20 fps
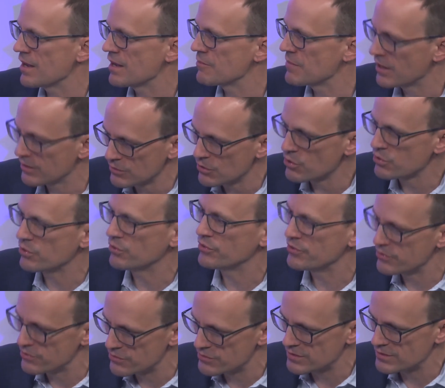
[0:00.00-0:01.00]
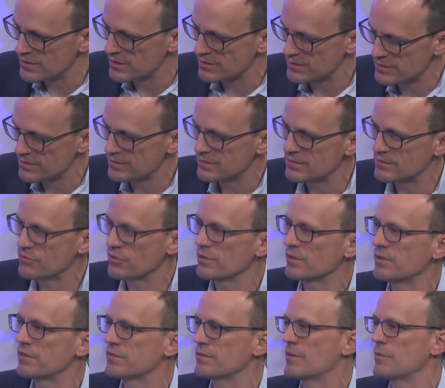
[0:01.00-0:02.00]
about local news and this
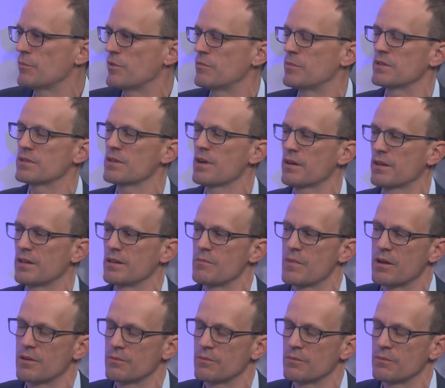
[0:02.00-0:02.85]
journalism that we've been talking about?